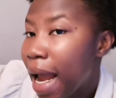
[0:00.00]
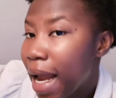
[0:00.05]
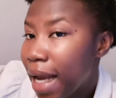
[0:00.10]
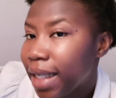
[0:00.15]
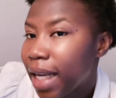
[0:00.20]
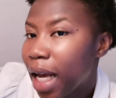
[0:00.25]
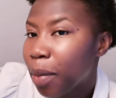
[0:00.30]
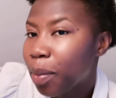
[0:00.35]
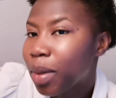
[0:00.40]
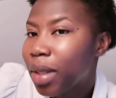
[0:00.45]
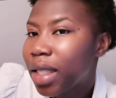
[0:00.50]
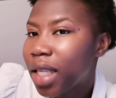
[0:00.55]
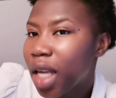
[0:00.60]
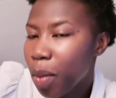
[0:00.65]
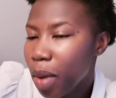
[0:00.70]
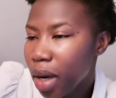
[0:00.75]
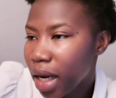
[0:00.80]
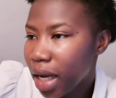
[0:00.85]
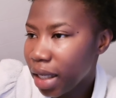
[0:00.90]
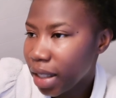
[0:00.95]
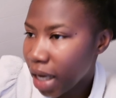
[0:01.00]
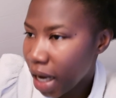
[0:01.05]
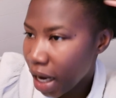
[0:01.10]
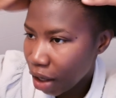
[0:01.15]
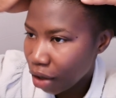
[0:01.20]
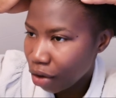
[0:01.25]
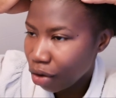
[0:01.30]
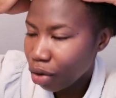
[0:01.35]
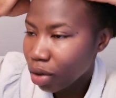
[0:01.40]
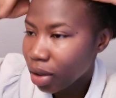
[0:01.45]
It helps stimulate
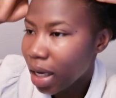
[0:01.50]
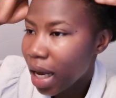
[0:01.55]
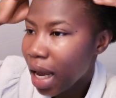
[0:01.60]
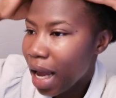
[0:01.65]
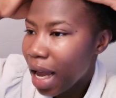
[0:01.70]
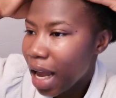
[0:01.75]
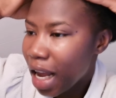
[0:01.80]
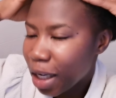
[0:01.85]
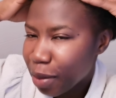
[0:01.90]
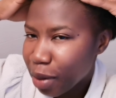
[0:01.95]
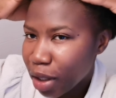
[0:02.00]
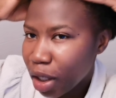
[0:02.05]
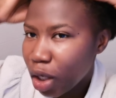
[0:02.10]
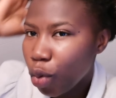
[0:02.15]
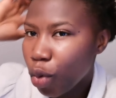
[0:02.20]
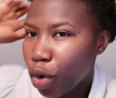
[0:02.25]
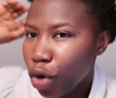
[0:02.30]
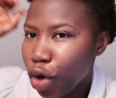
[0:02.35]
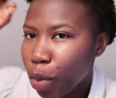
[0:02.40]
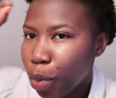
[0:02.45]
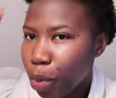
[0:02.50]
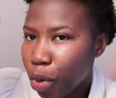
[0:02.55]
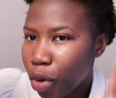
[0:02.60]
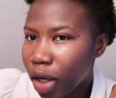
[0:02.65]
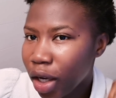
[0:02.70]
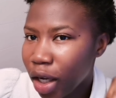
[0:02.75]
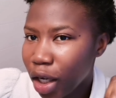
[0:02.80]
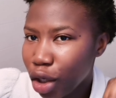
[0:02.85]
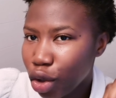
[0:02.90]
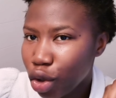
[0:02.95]
hair growth, especially when you
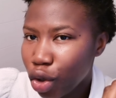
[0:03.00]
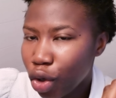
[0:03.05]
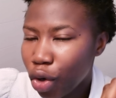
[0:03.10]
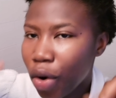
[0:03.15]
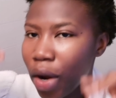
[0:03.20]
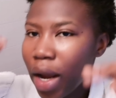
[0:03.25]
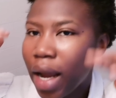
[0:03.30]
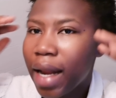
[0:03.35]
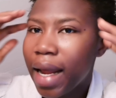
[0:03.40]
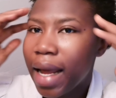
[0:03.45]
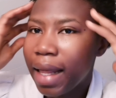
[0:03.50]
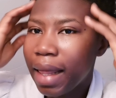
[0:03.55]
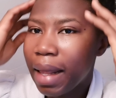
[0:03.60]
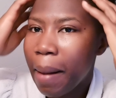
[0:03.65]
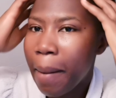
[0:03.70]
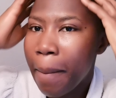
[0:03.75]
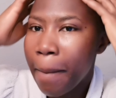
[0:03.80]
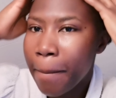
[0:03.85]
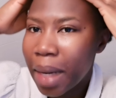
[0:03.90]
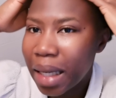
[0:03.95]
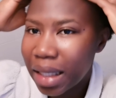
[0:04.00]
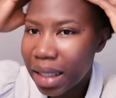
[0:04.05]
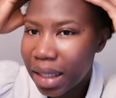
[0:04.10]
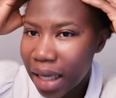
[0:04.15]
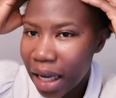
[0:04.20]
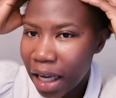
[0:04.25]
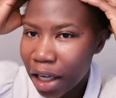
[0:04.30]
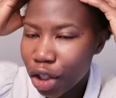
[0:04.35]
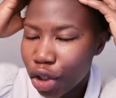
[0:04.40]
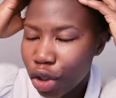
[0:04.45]
put it into your head and
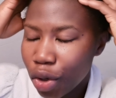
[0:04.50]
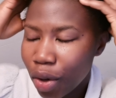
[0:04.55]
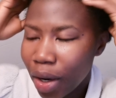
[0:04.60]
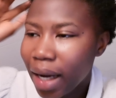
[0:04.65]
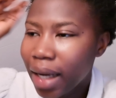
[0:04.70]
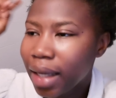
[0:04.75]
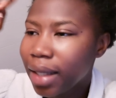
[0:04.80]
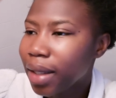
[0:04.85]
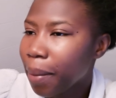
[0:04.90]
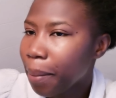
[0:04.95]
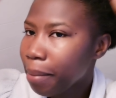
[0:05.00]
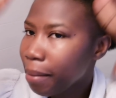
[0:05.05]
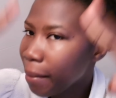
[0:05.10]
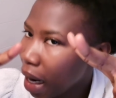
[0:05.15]
massage your head.